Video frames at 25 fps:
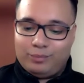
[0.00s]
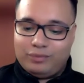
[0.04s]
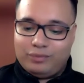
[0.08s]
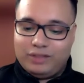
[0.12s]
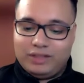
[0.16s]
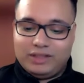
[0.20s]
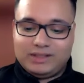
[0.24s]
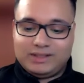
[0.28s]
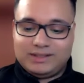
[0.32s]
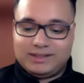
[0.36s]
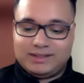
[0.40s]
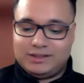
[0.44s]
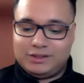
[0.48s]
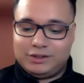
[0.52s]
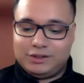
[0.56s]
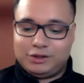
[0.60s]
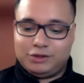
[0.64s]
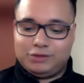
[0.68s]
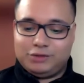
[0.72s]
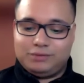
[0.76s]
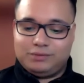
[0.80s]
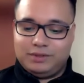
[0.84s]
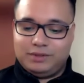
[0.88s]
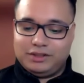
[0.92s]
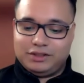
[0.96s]

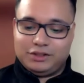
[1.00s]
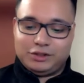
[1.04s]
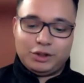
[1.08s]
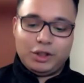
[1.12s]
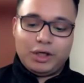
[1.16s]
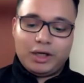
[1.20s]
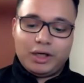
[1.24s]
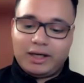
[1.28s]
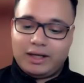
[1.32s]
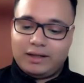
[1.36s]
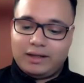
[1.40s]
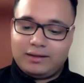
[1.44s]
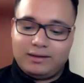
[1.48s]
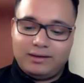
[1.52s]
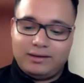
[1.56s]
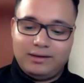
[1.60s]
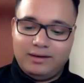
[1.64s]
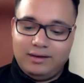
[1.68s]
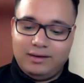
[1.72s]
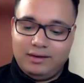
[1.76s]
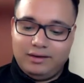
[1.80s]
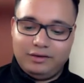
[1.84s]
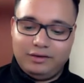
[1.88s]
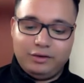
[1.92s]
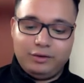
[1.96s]
this circuit,
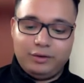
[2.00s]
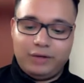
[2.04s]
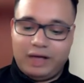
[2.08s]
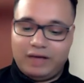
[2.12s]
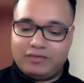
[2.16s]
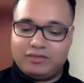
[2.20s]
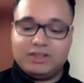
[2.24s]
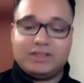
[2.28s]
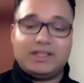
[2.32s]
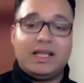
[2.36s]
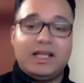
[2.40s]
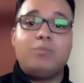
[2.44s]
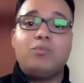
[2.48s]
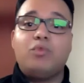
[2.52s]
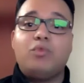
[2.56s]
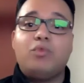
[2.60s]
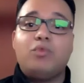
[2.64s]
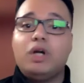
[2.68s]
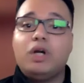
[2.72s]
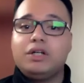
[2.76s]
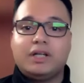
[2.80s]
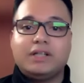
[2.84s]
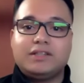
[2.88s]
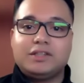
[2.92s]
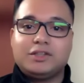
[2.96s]
you have this
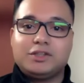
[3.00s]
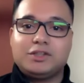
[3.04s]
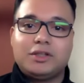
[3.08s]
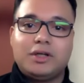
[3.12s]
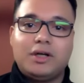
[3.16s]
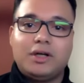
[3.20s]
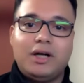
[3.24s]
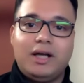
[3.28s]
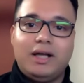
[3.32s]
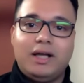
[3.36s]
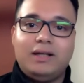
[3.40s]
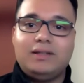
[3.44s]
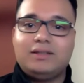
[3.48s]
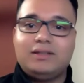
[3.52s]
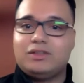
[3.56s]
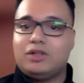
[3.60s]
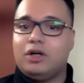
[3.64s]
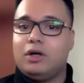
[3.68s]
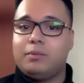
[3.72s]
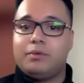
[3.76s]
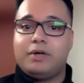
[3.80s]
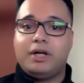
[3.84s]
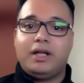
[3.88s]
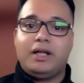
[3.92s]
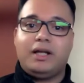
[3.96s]
M1 transistor and it's
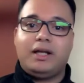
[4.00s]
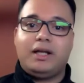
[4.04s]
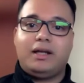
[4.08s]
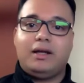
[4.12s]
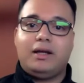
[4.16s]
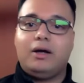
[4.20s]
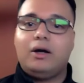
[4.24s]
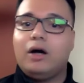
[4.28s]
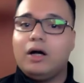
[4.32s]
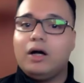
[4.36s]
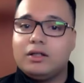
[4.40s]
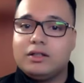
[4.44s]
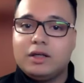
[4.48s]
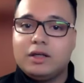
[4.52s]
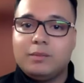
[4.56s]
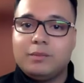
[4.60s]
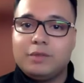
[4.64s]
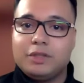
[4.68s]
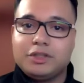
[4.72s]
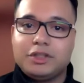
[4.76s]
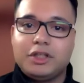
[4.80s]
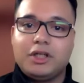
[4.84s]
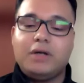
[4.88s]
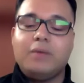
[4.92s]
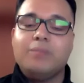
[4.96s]
operating at a hot
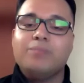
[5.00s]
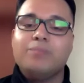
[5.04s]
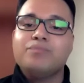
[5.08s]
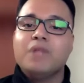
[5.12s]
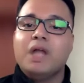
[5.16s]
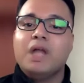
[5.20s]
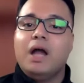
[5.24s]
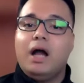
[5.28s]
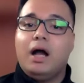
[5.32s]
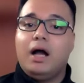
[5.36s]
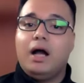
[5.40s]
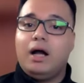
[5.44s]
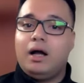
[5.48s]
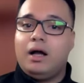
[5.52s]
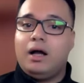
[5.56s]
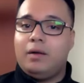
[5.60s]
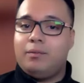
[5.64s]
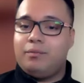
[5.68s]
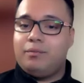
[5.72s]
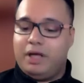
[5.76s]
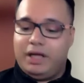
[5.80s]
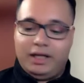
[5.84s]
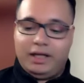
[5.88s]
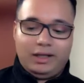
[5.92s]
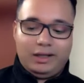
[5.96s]
temperature,
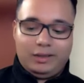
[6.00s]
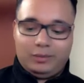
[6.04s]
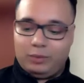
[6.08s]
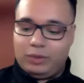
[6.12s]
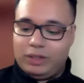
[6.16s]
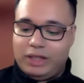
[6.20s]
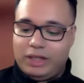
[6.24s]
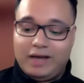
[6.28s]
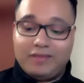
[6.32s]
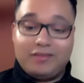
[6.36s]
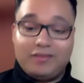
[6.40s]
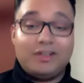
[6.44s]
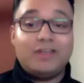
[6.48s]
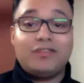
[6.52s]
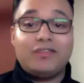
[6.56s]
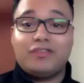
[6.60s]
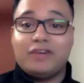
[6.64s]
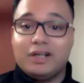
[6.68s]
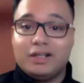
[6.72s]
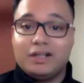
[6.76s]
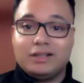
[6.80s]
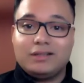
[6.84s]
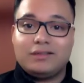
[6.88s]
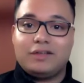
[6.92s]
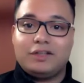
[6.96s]
it will have a
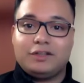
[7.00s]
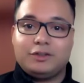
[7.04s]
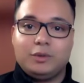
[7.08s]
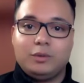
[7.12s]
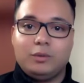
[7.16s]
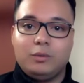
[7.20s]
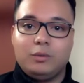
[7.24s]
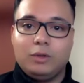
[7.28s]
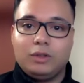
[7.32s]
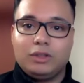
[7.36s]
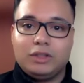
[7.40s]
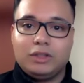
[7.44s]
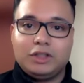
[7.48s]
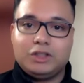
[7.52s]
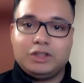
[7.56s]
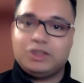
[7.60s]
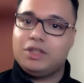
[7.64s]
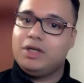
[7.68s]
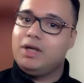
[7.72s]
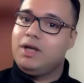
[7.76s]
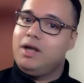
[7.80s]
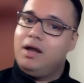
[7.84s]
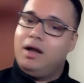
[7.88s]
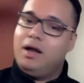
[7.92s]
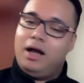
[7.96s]
different threshold
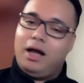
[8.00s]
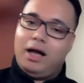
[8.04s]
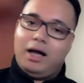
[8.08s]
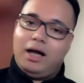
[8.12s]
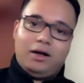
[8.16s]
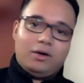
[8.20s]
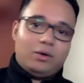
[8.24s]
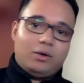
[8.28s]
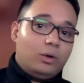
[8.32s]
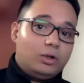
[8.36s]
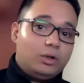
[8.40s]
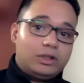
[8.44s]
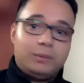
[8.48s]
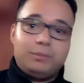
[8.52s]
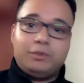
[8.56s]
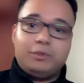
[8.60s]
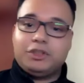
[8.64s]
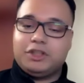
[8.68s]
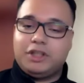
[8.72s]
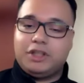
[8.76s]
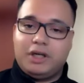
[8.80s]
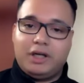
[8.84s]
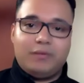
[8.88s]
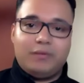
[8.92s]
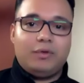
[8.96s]
voltage. Cold
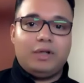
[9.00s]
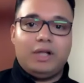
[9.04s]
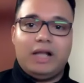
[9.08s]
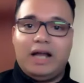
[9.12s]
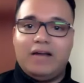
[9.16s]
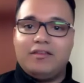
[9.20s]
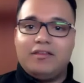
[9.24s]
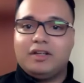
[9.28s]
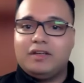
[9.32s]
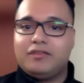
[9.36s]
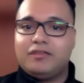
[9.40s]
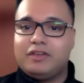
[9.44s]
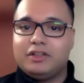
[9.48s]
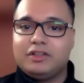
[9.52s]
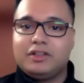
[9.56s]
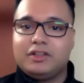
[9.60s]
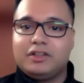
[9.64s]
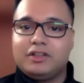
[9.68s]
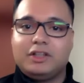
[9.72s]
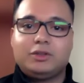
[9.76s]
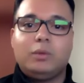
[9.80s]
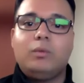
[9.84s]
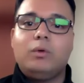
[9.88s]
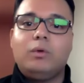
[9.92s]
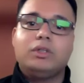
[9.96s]
temperature, it will have a different
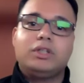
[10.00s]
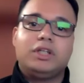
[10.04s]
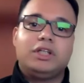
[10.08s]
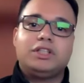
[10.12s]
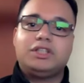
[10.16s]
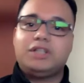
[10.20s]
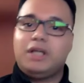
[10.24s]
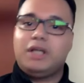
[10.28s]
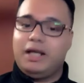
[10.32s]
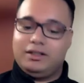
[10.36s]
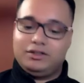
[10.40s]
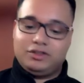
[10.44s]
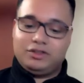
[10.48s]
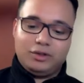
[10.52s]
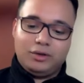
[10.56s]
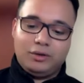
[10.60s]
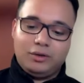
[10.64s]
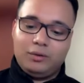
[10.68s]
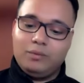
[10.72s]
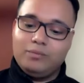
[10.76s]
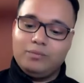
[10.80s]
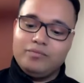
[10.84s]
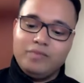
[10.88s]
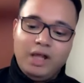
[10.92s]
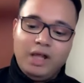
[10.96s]
threshold voltage, and
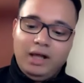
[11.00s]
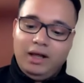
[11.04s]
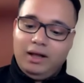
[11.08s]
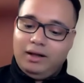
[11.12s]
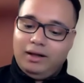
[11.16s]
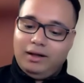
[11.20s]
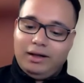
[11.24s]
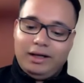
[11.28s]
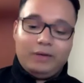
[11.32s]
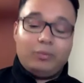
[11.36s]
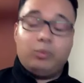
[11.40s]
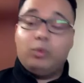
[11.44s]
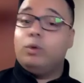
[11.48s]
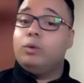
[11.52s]
so it